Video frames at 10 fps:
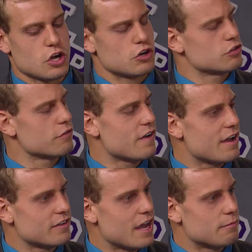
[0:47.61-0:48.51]
Coach, through
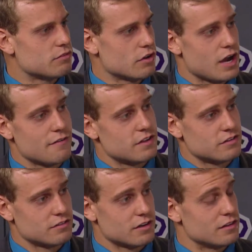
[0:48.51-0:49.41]
five games, your offense
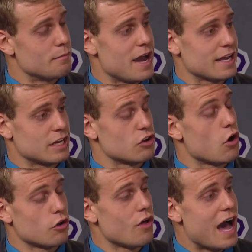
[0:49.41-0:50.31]
is leading the MIAC in
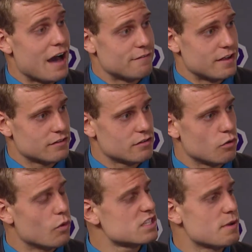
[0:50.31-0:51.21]
total offense.
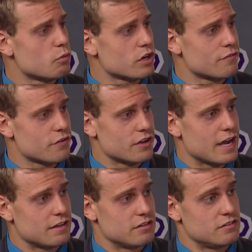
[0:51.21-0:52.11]
What's been working for you
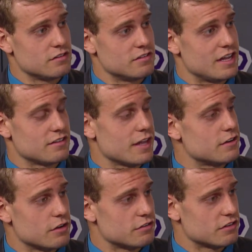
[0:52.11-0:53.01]
guys this season that's led
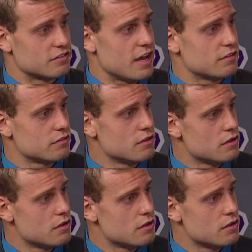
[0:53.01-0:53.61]
to your success?